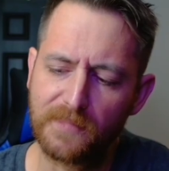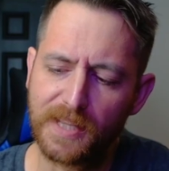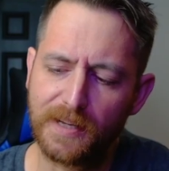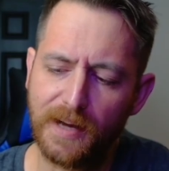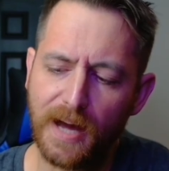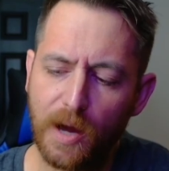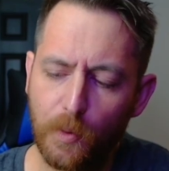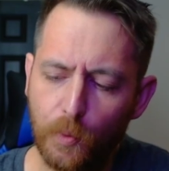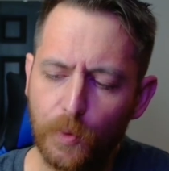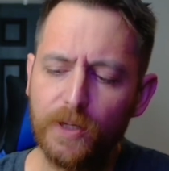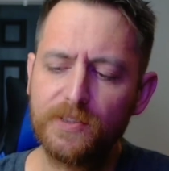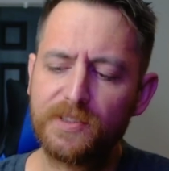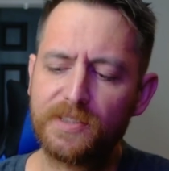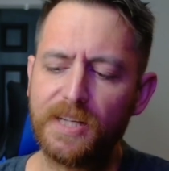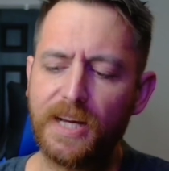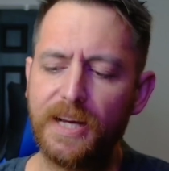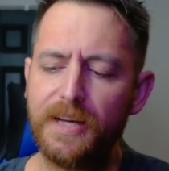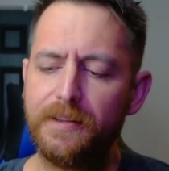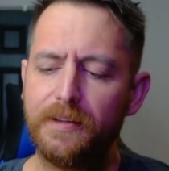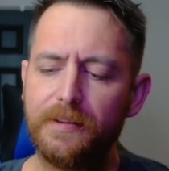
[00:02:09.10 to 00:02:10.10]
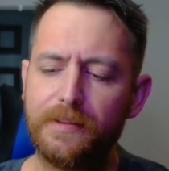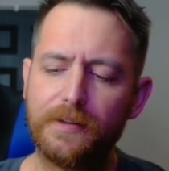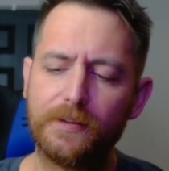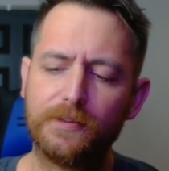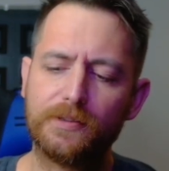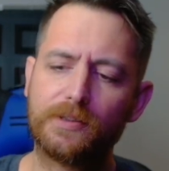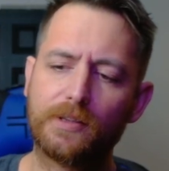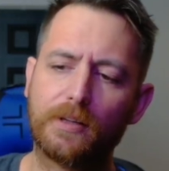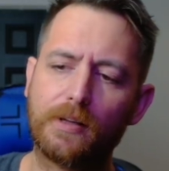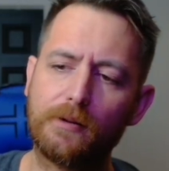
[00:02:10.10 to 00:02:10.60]
I will say that
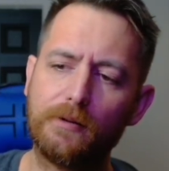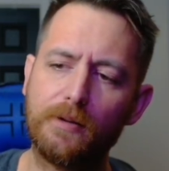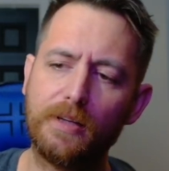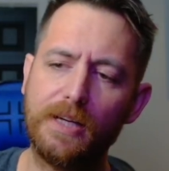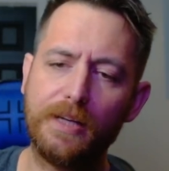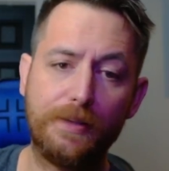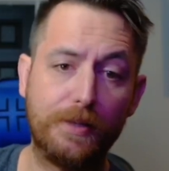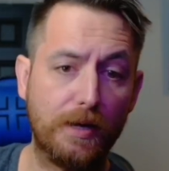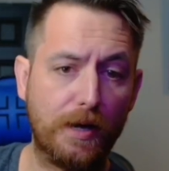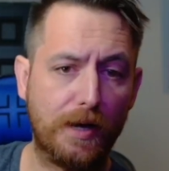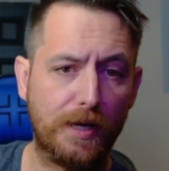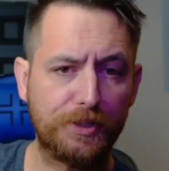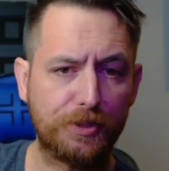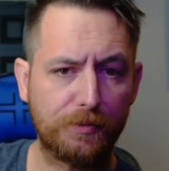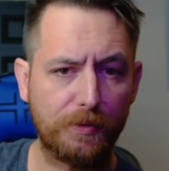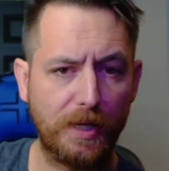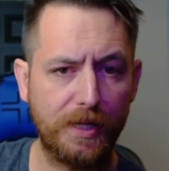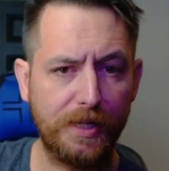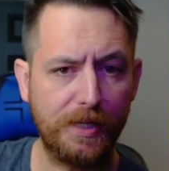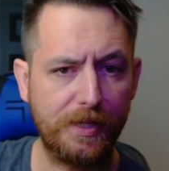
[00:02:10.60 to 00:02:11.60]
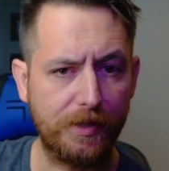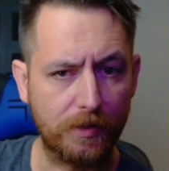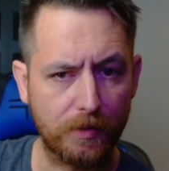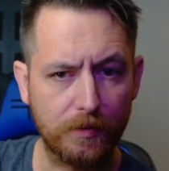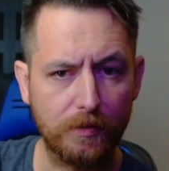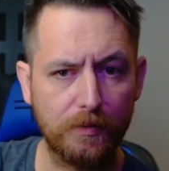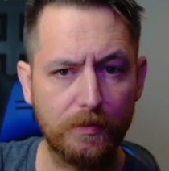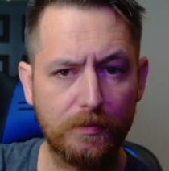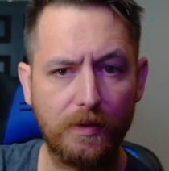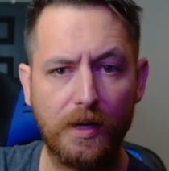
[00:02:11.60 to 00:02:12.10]
there's clearly a notch right here